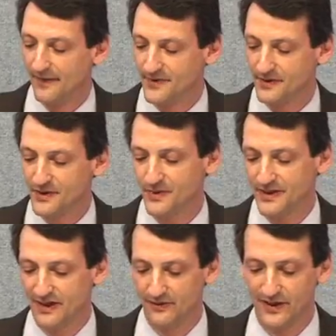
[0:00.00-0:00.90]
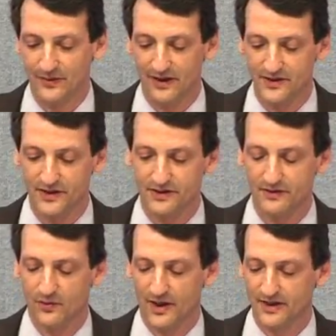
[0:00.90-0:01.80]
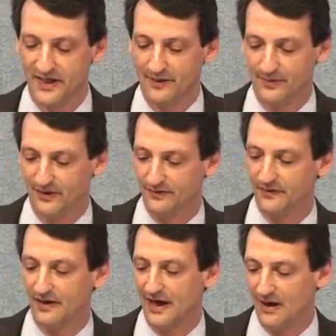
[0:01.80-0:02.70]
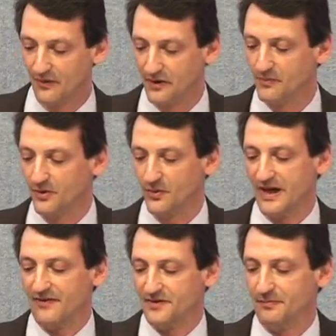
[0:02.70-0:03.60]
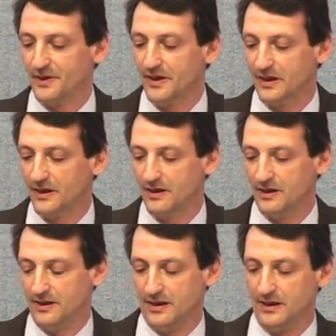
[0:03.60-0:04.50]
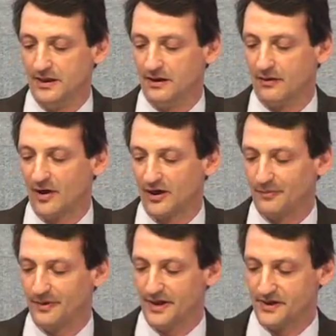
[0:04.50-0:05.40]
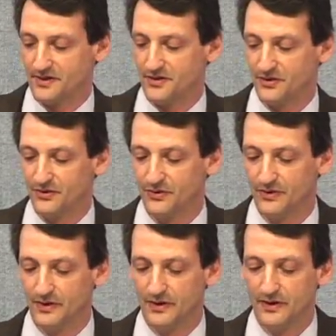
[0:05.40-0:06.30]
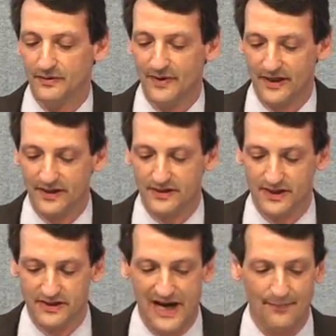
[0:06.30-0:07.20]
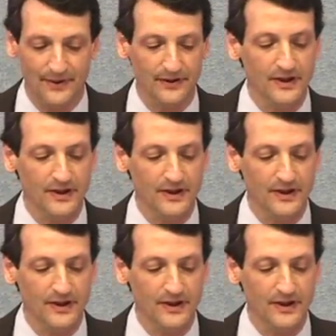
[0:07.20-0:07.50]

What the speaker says: So this worked out really well. It's just one example of how nimble we have to be in our marketplace to make these things happen.